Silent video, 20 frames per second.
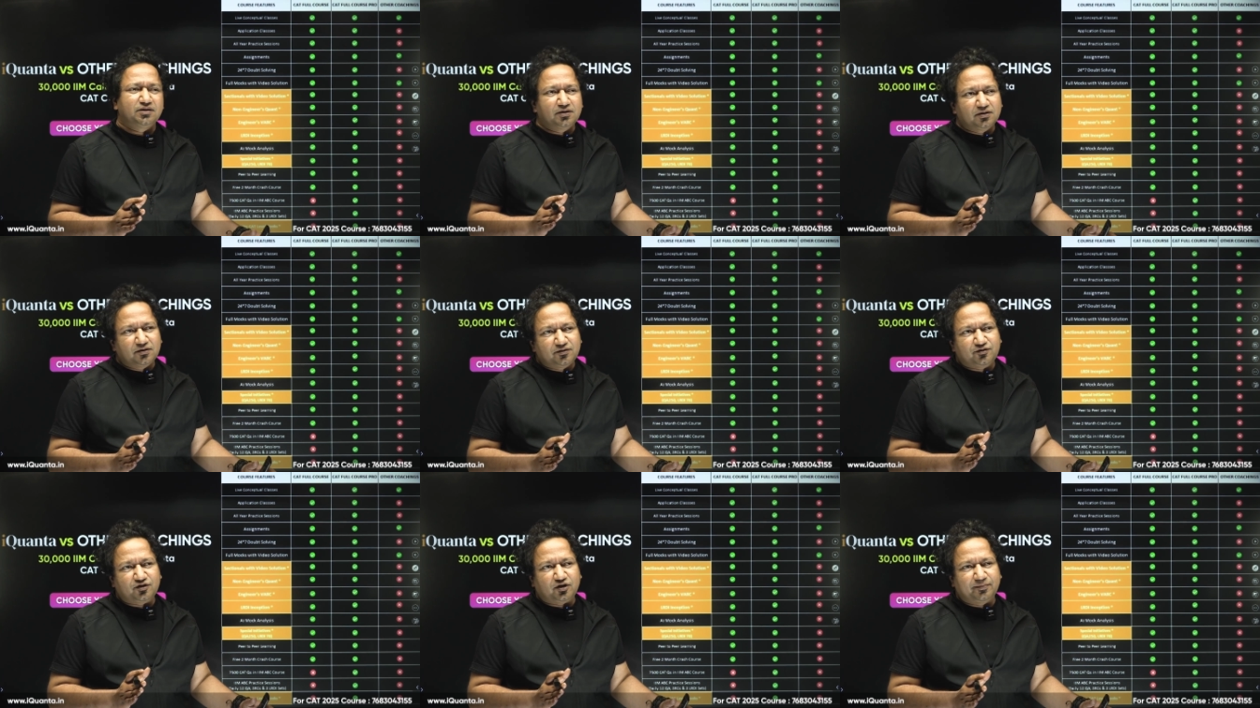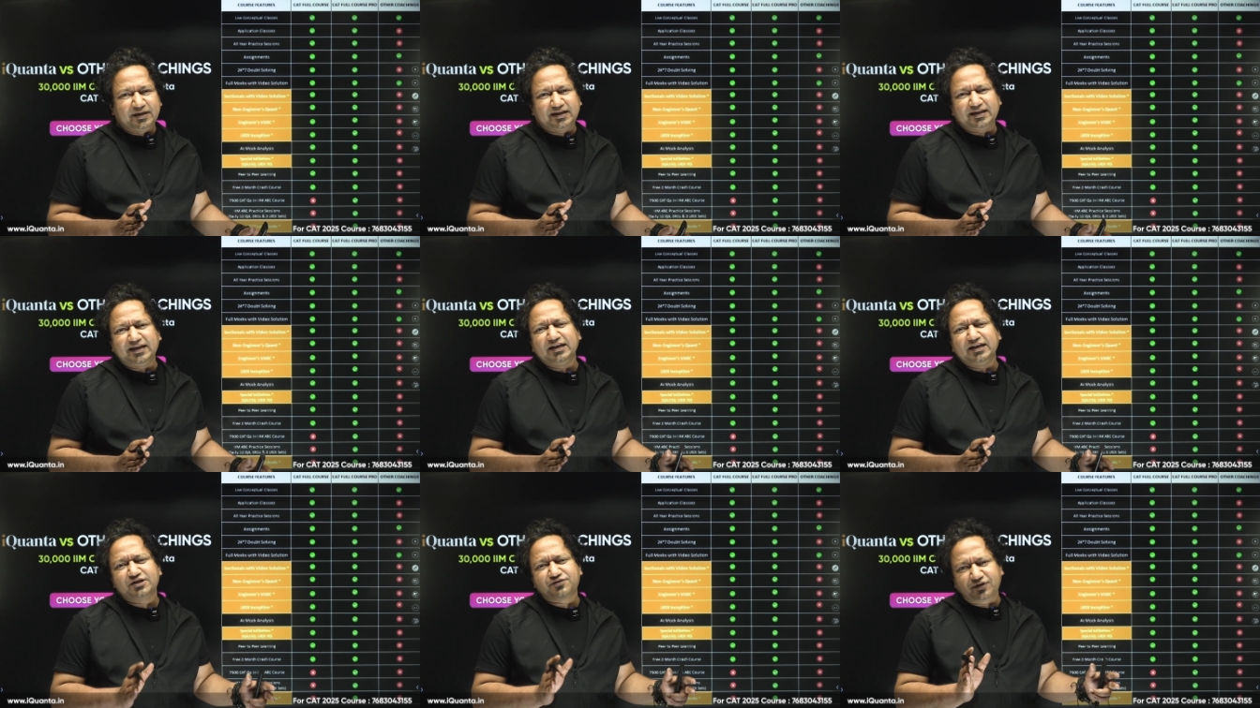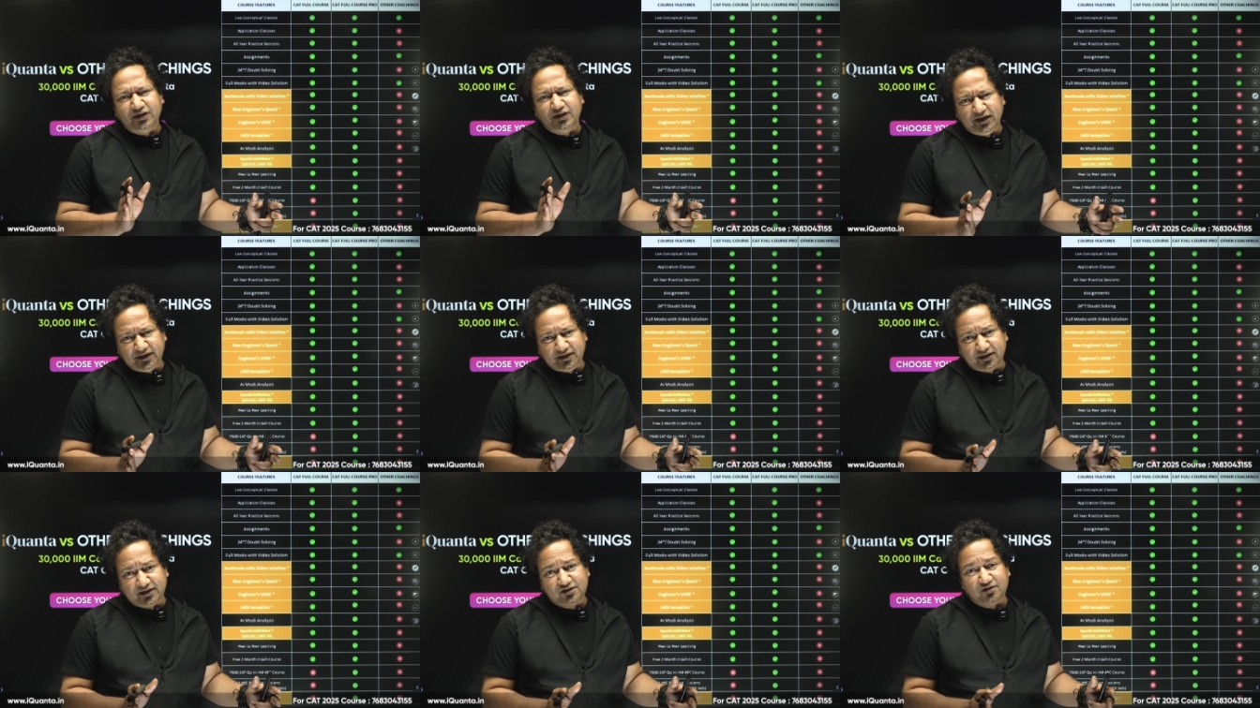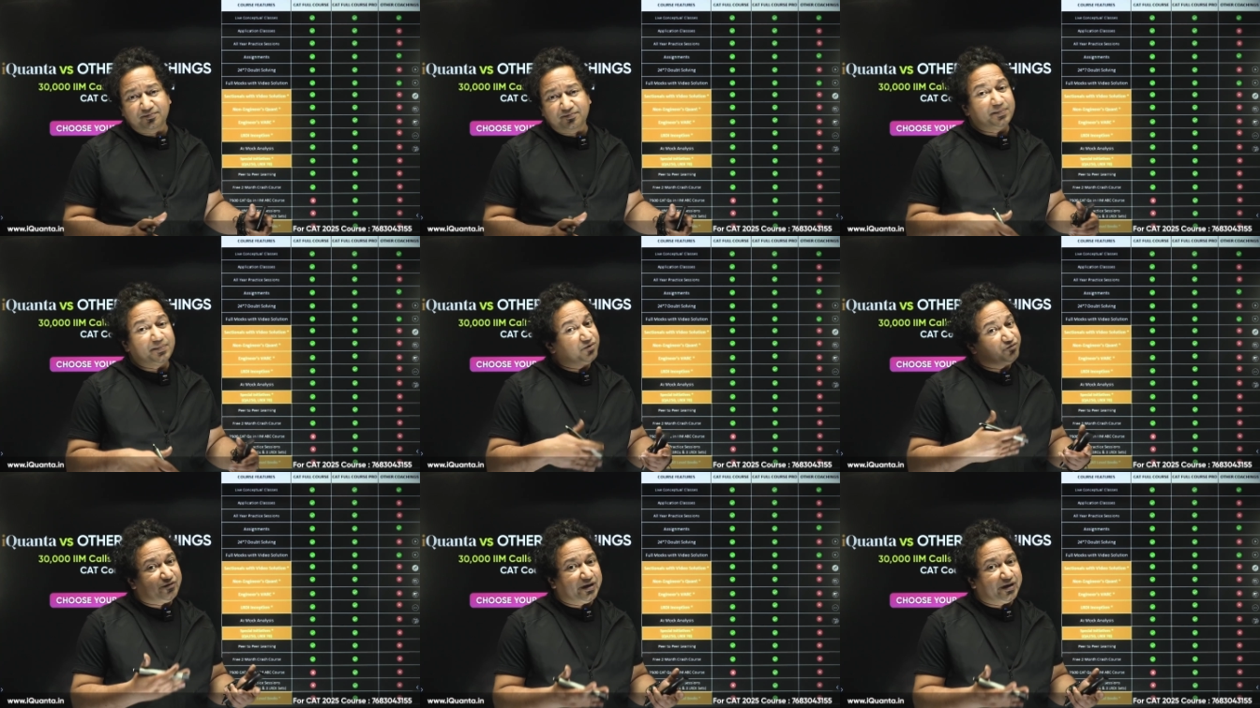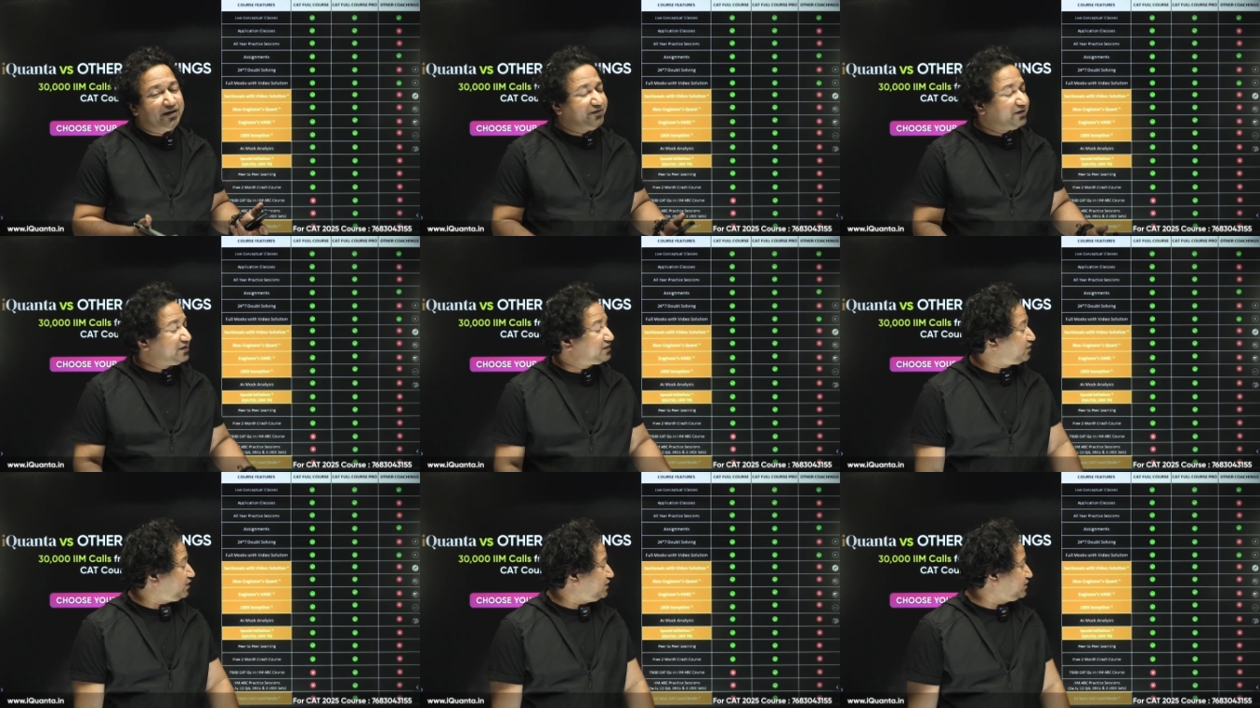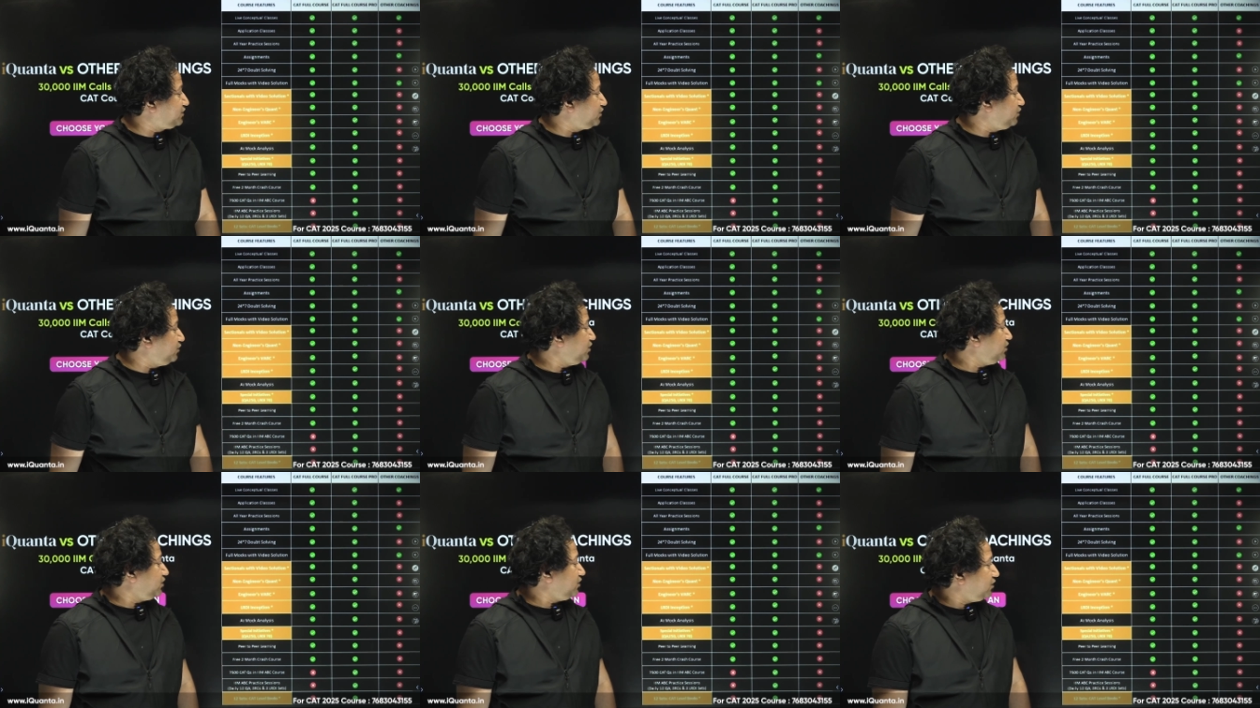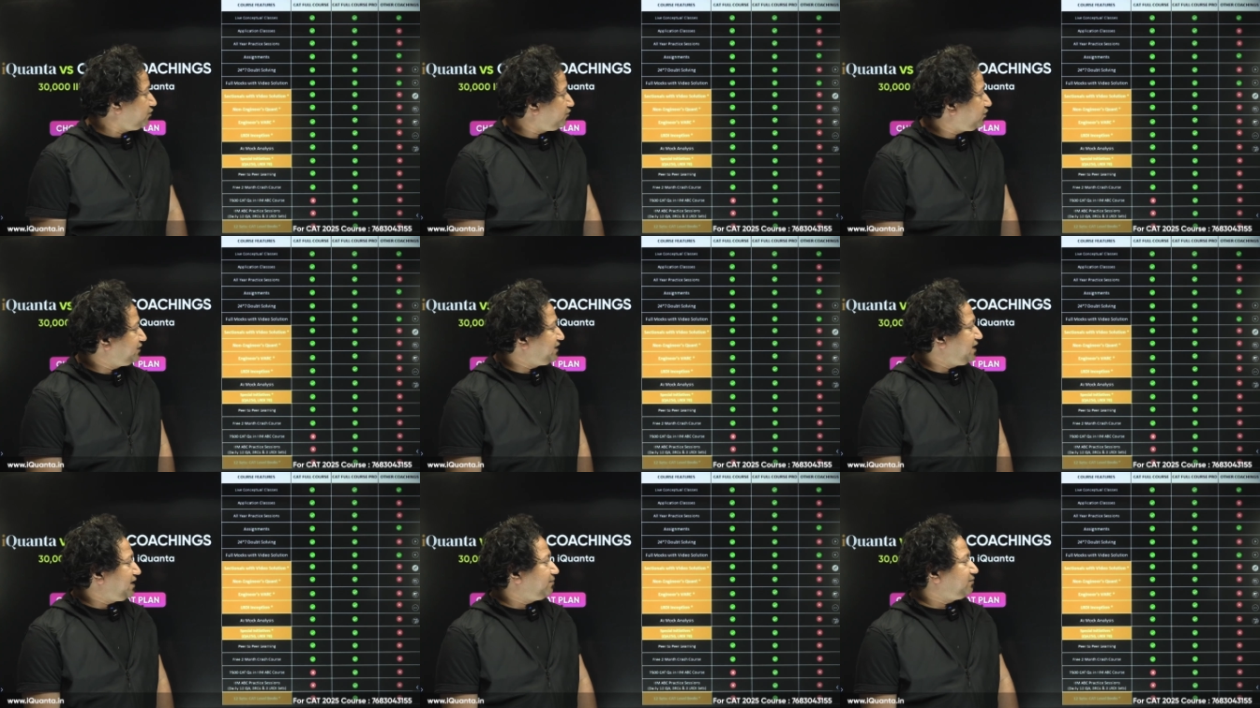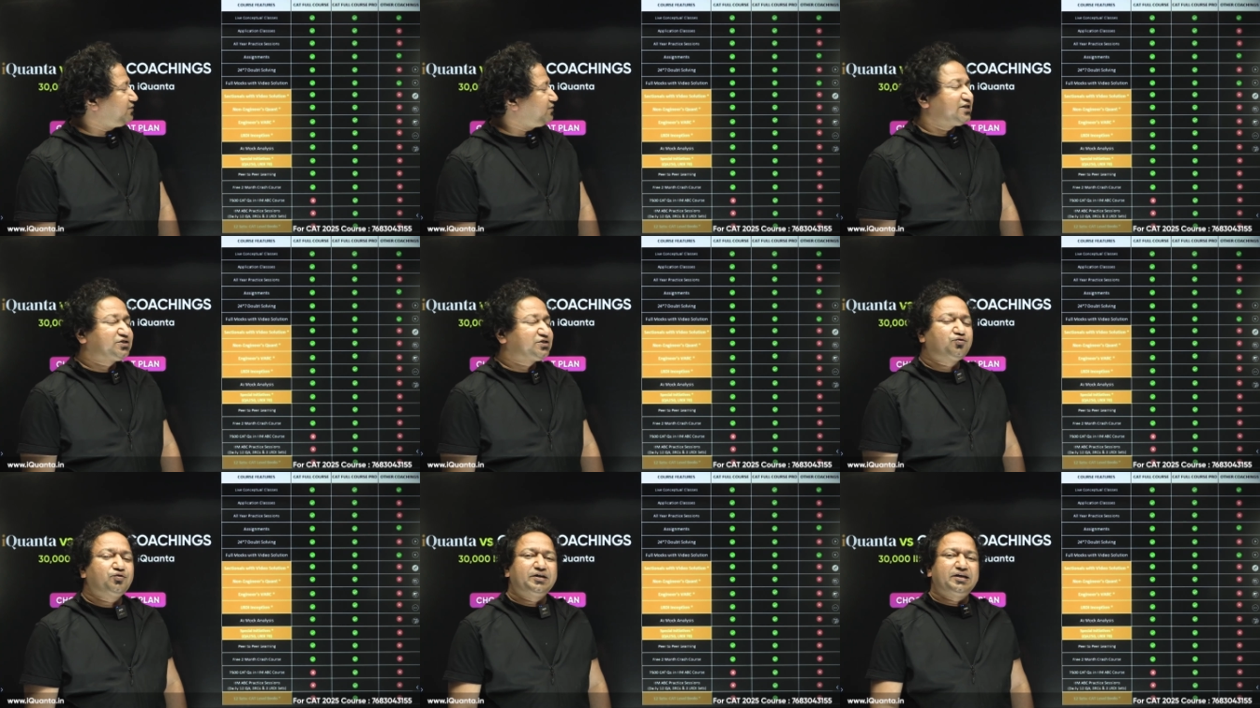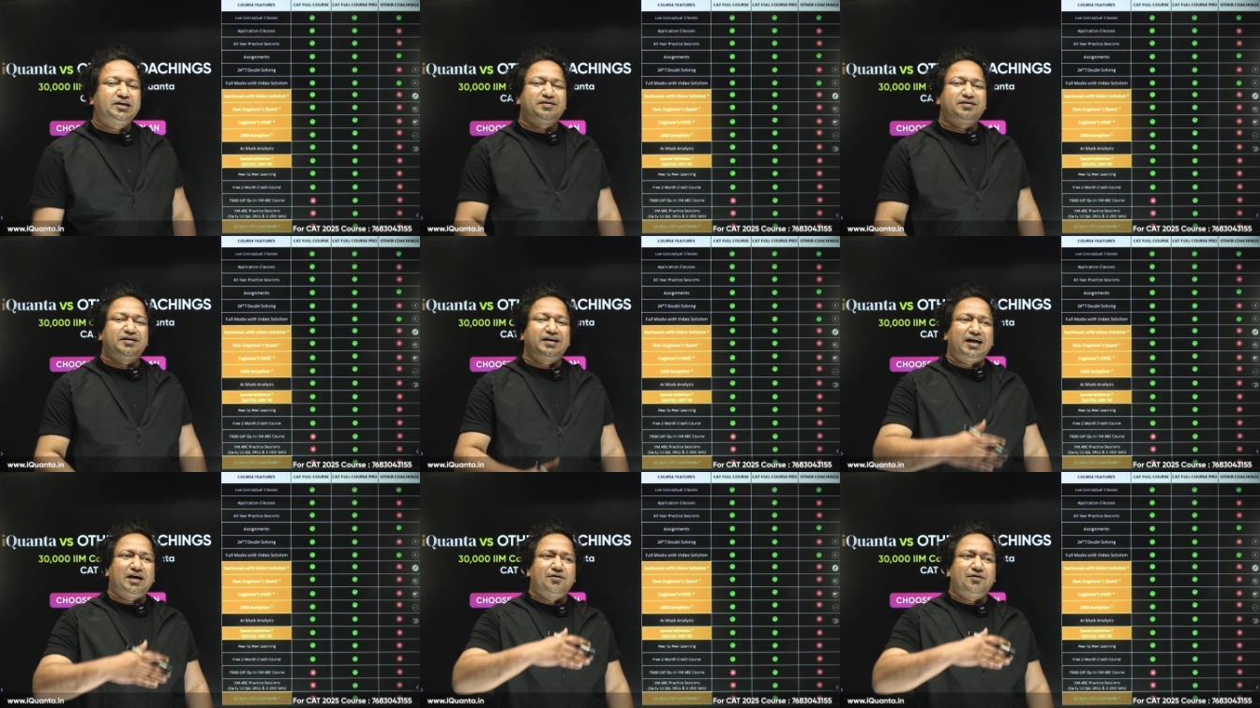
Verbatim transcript: from at least three years or maybe five years also. For them, just to get, have a